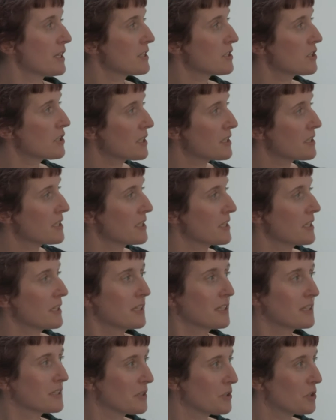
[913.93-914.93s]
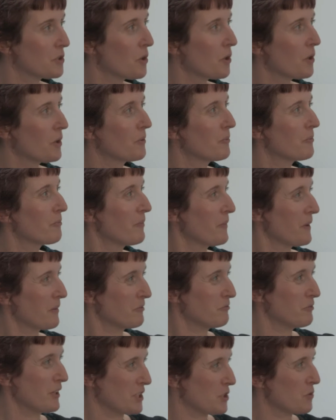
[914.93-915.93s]
as you can see, these are not
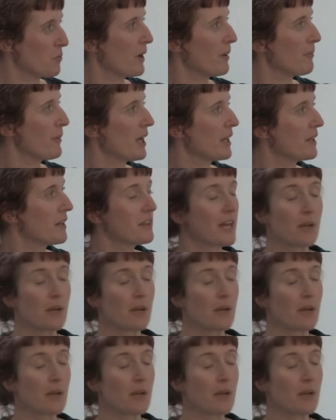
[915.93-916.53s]
rich women.